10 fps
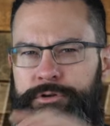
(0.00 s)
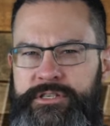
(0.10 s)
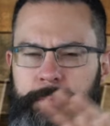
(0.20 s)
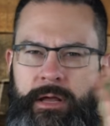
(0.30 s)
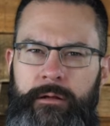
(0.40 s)
or
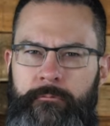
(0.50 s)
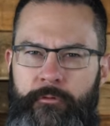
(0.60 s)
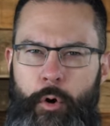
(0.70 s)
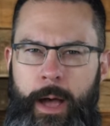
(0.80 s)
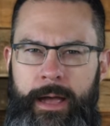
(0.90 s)
some kind of
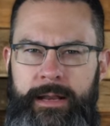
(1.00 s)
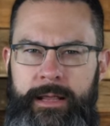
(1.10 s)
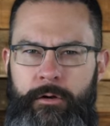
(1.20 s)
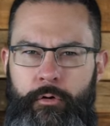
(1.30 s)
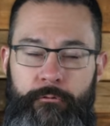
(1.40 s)

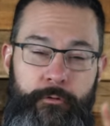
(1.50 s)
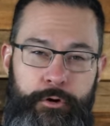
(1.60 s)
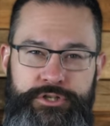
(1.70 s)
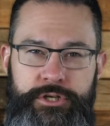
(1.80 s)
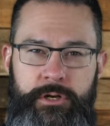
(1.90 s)
variety or
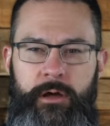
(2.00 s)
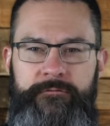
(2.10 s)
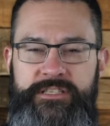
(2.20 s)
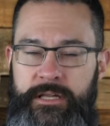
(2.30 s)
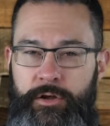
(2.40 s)
version
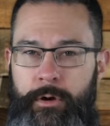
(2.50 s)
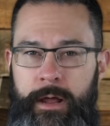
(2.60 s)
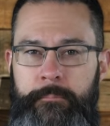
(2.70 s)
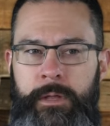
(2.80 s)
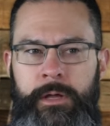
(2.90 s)
of
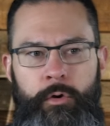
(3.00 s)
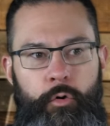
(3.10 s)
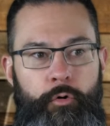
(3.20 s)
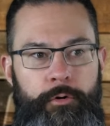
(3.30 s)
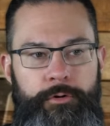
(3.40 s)
Cinnagram
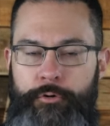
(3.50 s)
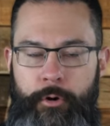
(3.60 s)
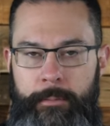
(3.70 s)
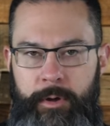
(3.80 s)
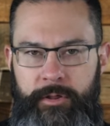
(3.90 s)
or your
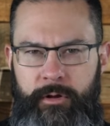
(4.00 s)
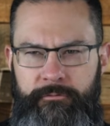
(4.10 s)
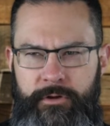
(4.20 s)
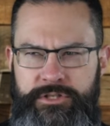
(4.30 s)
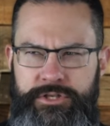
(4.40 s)
grandmother
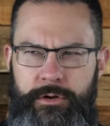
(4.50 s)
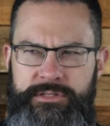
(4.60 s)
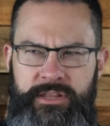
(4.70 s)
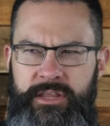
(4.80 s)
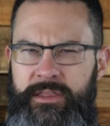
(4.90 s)
on French
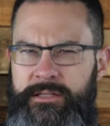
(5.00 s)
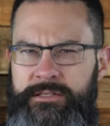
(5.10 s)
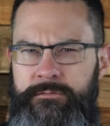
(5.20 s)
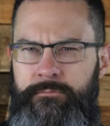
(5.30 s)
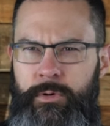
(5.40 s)
toast. I think
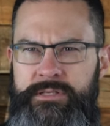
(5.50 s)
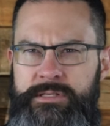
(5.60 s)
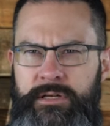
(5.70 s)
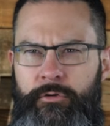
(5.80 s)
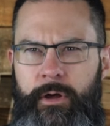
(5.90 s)
that's what
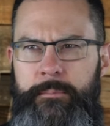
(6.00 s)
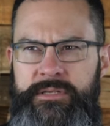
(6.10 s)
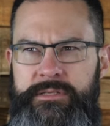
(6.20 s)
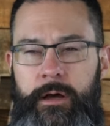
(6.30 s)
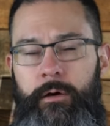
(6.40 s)
Cinnagram
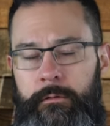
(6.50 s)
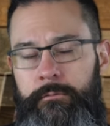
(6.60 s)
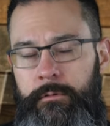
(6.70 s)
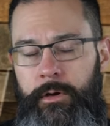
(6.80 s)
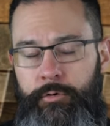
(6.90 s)
is now.
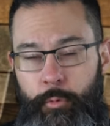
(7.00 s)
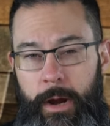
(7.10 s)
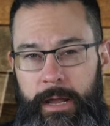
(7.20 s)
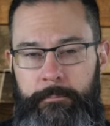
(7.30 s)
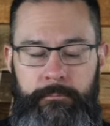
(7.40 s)
You know,
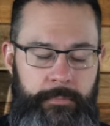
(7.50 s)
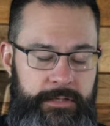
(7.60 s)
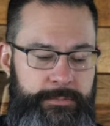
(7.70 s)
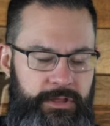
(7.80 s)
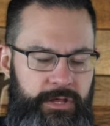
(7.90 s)
Graham
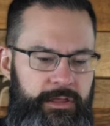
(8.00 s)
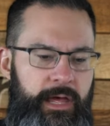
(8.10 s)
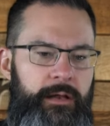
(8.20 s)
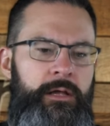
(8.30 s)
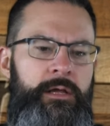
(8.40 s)
makes me think
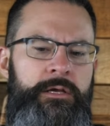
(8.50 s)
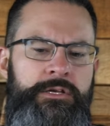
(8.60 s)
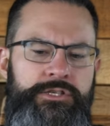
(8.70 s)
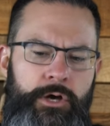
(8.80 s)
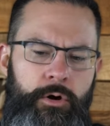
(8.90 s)
that.
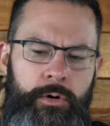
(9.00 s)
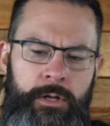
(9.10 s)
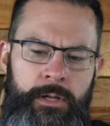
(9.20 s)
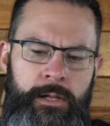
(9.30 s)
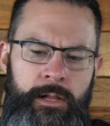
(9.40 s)
So
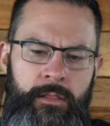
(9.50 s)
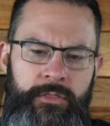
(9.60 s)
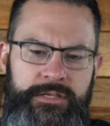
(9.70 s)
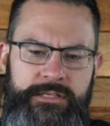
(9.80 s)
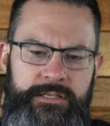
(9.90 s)

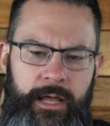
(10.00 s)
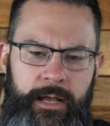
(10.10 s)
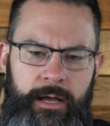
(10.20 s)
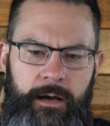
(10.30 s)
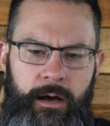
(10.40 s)
this is
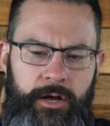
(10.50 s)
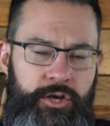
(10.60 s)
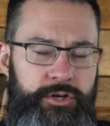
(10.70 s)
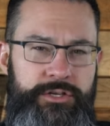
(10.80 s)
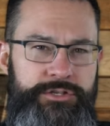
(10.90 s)
like a, a
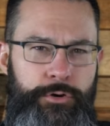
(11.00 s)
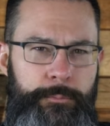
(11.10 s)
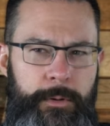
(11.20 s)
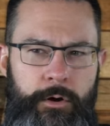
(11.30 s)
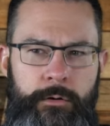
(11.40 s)
good
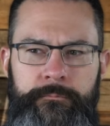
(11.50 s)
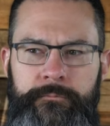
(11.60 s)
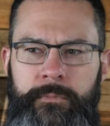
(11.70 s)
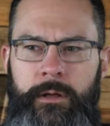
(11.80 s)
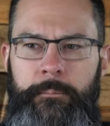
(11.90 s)
dessert beer,
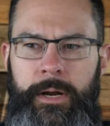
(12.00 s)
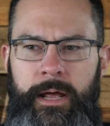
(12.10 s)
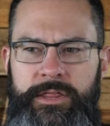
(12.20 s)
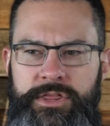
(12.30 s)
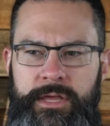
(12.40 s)
but
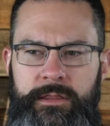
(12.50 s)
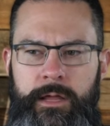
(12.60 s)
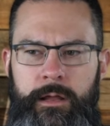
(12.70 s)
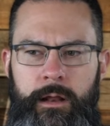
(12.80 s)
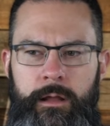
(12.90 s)
I think
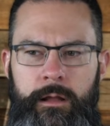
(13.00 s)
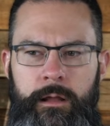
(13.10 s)
that